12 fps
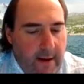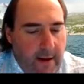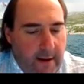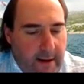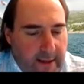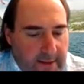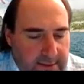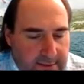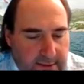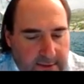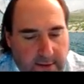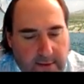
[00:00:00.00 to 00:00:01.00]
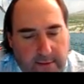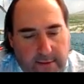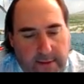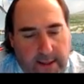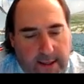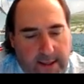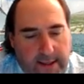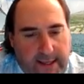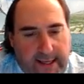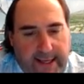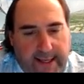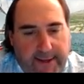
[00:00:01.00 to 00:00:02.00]
All right, so
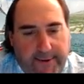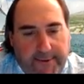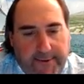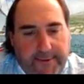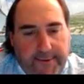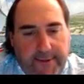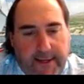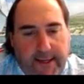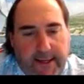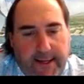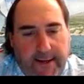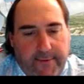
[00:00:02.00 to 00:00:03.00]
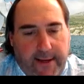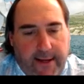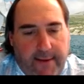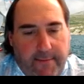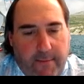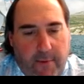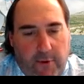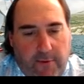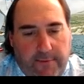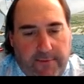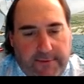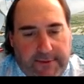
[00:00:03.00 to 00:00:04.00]
here we got
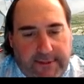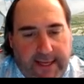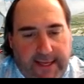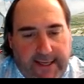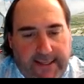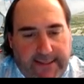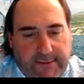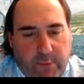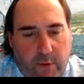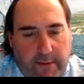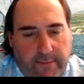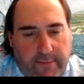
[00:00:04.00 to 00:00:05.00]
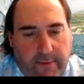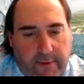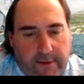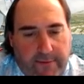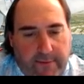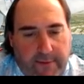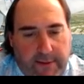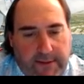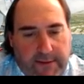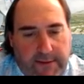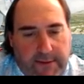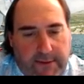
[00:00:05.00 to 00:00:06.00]
moles, that is
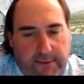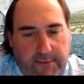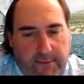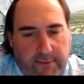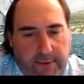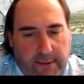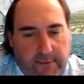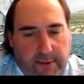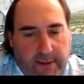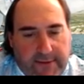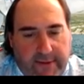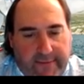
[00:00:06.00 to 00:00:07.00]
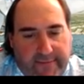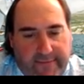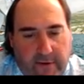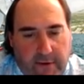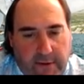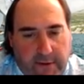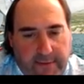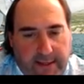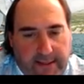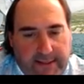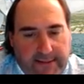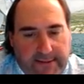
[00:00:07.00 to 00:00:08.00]
1.32. We also have a volume
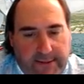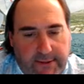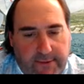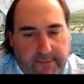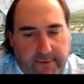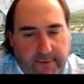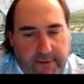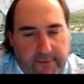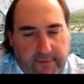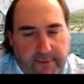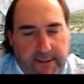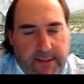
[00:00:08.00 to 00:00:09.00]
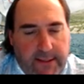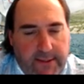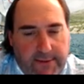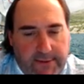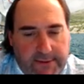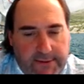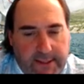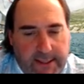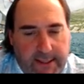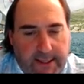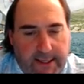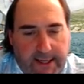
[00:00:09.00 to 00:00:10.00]
that is 2.3 liters.
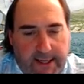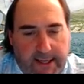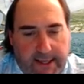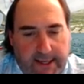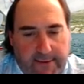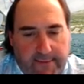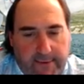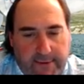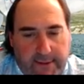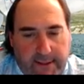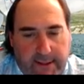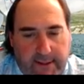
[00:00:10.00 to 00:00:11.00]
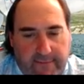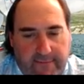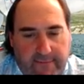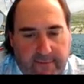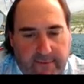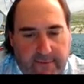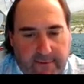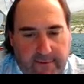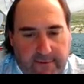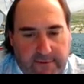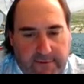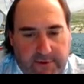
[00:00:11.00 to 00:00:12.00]
And we're looking
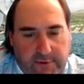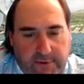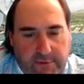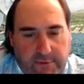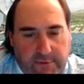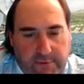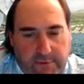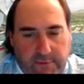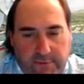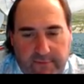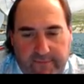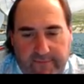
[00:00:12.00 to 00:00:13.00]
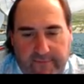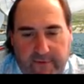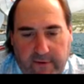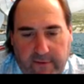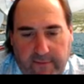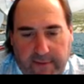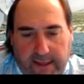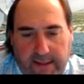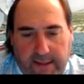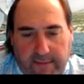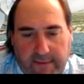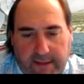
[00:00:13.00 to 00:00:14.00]
for volume
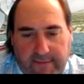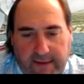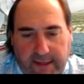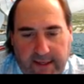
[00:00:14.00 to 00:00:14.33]
again, I believe.